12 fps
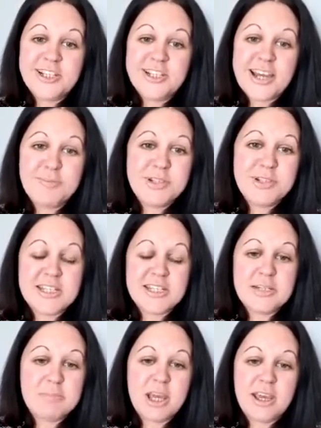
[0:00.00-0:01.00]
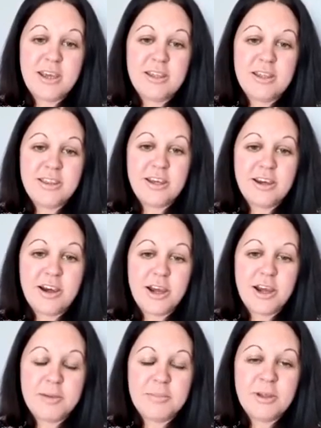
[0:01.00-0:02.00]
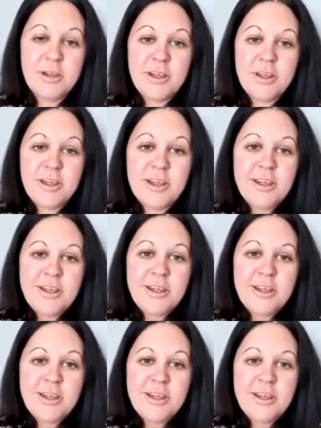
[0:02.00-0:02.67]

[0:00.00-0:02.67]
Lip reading: absolutely crazy to me that I'm